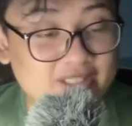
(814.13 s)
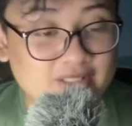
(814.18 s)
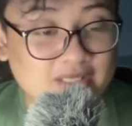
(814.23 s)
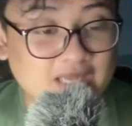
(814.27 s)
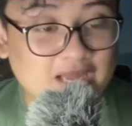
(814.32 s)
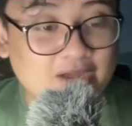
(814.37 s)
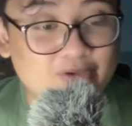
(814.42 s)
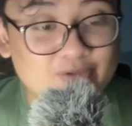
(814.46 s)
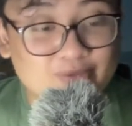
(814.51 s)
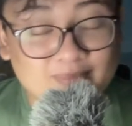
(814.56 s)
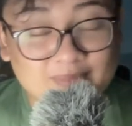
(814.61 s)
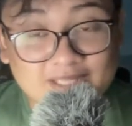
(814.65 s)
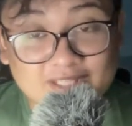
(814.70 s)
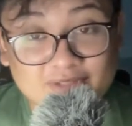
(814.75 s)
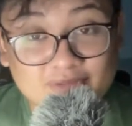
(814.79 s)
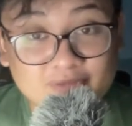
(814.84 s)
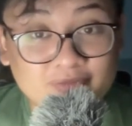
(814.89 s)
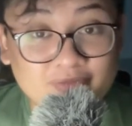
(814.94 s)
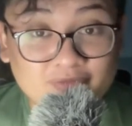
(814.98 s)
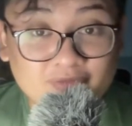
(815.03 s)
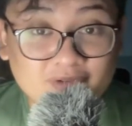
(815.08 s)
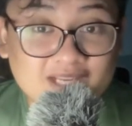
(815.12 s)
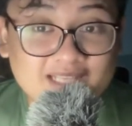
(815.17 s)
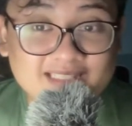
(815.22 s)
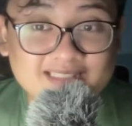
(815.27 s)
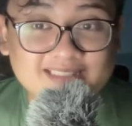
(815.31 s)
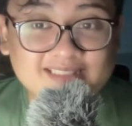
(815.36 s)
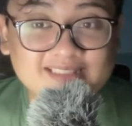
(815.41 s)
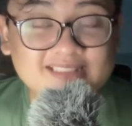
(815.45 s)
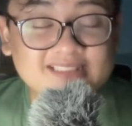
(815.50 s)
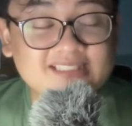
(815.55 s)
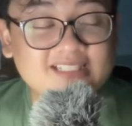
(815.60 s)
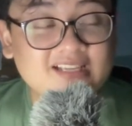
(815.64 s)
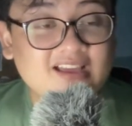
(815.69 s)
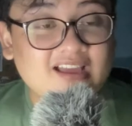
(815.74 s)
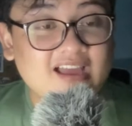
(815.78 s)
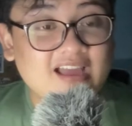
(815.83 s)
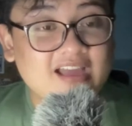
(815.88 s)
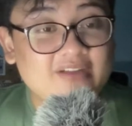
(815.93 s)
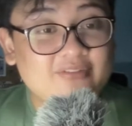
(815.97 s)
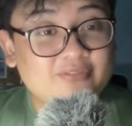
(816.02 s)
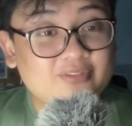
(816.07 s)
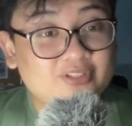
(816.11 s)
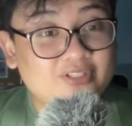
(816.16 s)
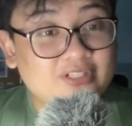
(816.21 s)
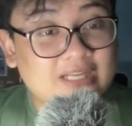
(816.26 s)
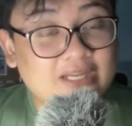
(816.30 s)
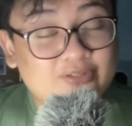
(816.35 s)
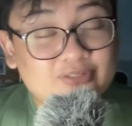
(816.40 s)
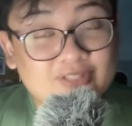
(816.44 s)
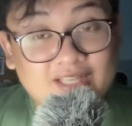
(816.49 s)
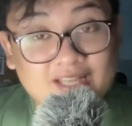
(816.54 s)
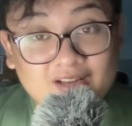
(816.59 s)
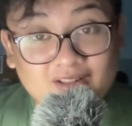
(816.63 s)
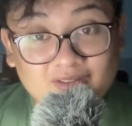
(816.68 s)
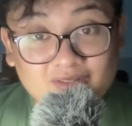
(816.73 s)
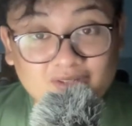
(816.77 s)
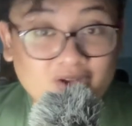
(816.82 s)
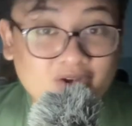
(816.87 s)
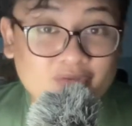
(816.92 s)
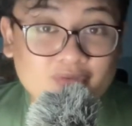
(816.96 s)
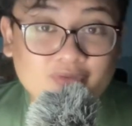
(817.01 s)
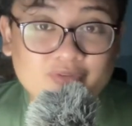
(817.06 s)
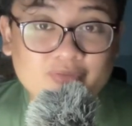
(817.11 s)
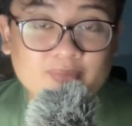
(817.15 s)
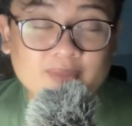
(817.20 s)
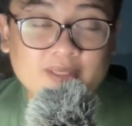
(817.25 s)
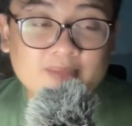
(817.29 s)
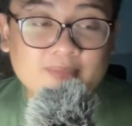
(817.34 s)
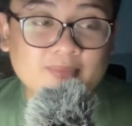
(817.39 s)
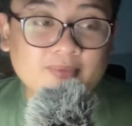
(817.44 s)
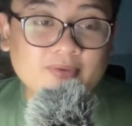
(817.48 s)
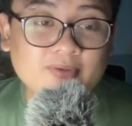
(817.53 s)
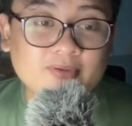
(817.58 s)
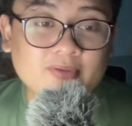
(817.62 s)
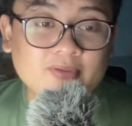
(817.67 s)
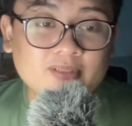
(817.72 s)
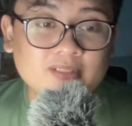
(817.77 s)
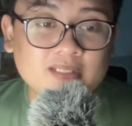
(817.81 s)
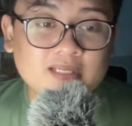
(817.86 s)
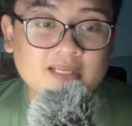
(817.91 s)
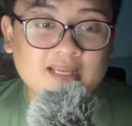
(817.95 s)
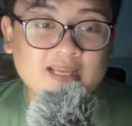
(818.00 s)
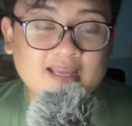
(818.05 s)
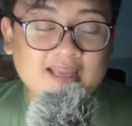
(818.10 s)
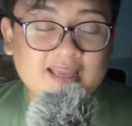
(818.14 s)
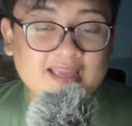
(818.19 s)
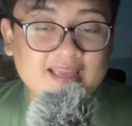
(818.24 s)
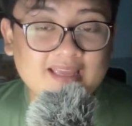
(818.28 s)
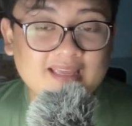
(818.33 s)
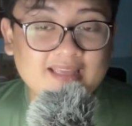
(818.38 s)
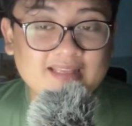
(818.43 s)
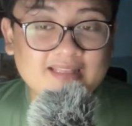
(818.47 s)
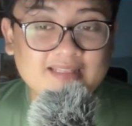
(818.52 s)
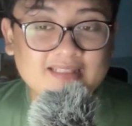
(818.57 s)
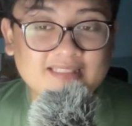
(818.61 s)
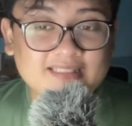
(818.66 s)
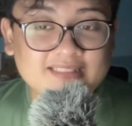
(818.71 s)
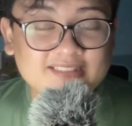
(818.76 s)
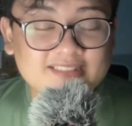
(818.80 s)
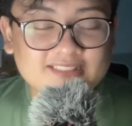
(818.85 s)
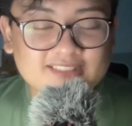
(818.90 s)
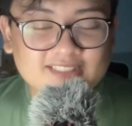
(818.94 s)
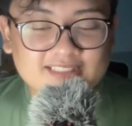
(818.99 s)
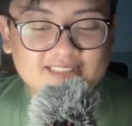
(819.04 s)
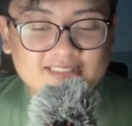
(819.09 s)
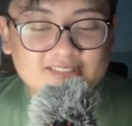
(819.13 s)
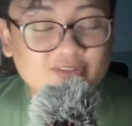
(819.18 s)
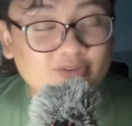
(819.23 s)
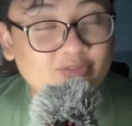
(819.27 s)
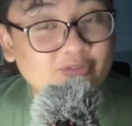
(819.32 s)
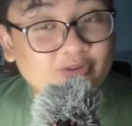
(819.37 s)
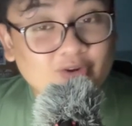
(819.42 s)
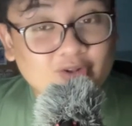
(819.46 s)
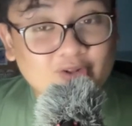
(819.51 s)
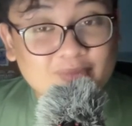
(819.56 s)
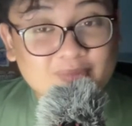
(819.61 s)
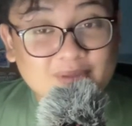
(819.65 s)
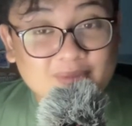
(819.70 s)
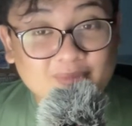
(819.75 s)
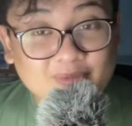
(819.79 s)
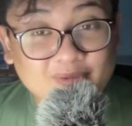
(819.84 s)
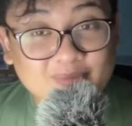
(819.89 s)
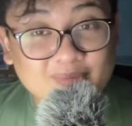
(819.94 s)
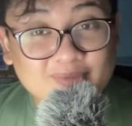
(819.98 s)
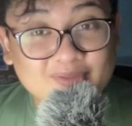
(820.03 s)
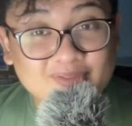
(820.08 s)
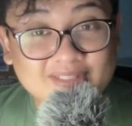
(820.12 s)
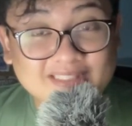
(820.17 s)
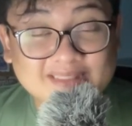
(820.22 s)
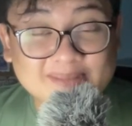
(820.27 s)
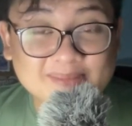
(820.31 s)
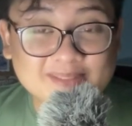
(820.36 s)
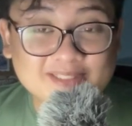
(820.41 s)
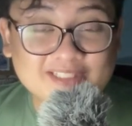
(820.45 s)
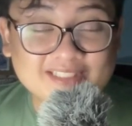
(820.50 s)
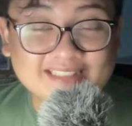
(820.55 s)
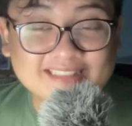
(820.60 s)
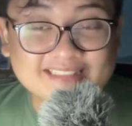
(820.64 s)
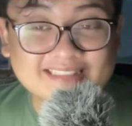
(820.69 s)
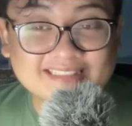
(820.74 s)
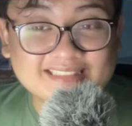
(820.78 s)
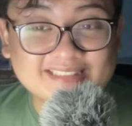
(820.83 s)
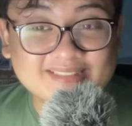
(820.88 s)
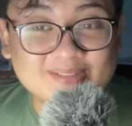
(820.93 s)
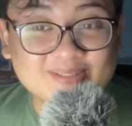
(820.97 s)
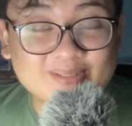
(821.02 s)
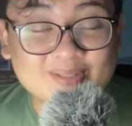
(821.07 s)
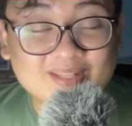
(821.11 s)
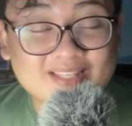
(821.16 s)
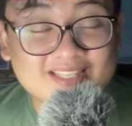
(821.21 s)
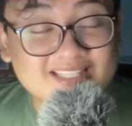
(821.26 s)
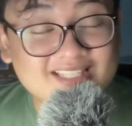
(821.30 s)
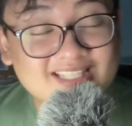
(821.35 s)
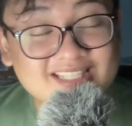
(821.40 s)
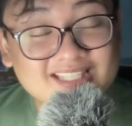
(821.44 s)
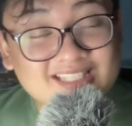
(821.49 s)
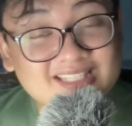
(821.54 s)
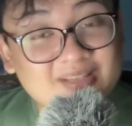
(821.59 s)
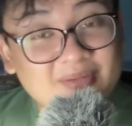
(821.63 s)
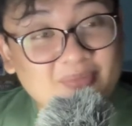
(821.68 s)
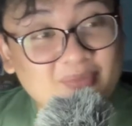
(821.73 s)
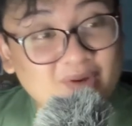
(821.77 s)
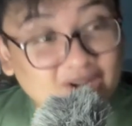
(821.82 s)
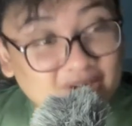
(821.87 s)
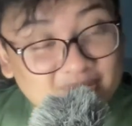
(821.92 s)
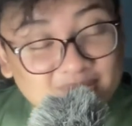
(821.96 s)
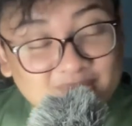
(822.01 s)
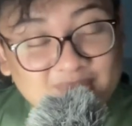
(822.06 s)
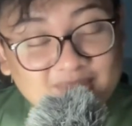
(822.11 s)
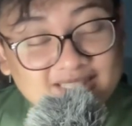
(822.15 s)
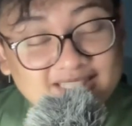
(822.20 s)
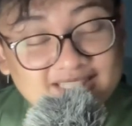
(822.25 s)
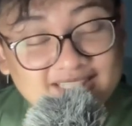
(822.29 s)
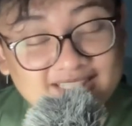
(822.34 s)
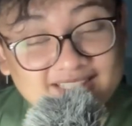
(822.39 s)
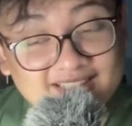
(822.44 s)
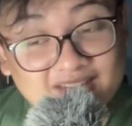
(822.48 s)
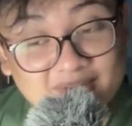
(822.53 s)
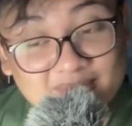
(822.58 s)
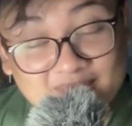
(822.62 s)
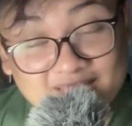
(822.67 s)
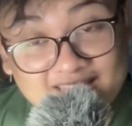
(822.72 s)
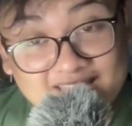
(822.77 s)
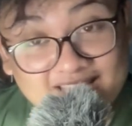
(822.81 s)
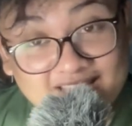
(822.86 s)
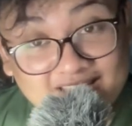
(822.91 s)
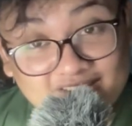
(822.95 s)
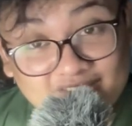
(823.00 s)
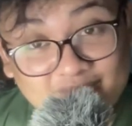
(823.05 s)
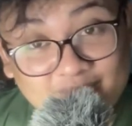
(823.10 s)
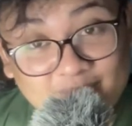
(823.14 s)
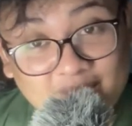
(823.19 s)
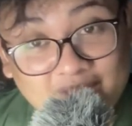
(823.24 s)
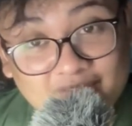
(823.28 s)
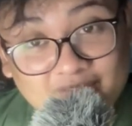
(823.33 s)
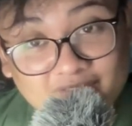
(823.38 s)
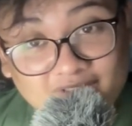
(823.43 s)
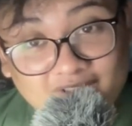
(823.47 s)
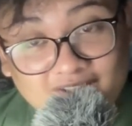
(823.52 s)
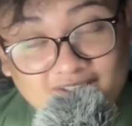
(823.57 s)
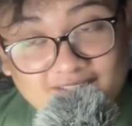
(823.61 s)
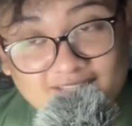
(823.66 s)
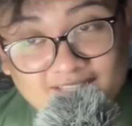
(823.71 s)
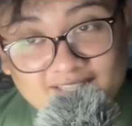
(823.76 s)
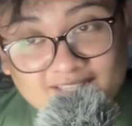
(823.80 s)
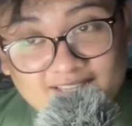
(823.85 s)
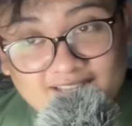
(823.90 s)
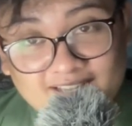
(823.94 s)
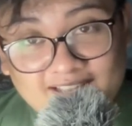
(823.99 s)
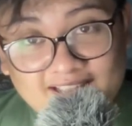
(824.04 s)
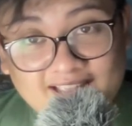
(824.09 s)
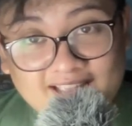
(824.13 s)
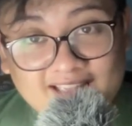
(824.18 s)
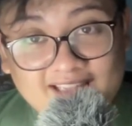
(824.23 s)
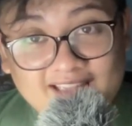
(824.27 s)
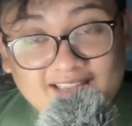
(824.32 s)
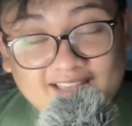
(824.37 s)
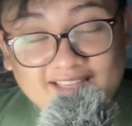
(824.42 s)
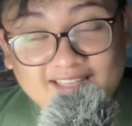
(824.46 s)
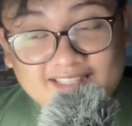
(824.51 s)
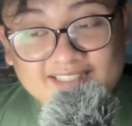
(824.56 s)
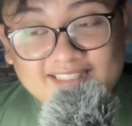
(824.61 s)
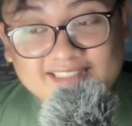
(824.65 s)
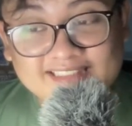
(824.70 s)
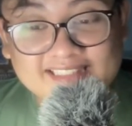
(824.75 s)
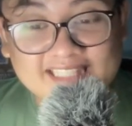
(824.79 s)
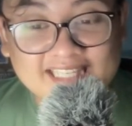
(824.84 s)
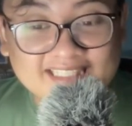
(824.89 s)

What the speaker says: how to make new friends. I've learned how to get along with people, and it's just an overall memorable experience. So this is probably gonna be the end of my vlog, and it's